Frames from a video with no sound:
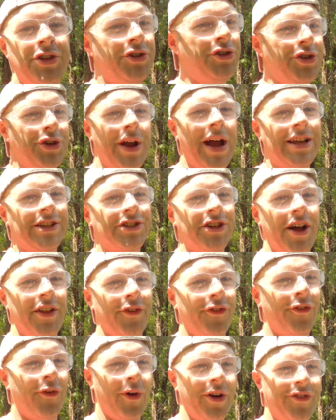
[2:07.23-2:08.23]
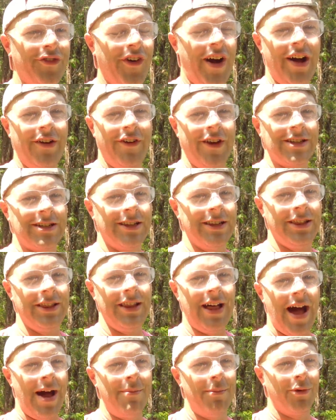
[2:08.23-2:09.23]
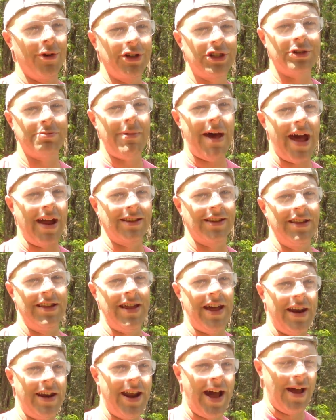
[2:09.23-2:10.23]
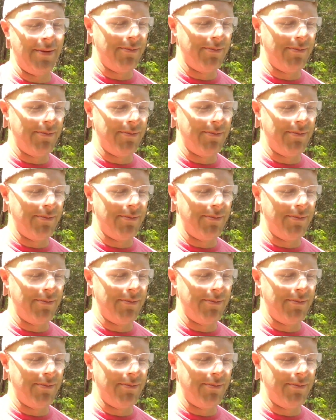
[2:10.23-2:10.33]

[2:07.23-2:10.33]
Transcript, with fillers: So as you guys saw, the 45 has a lot more smack than that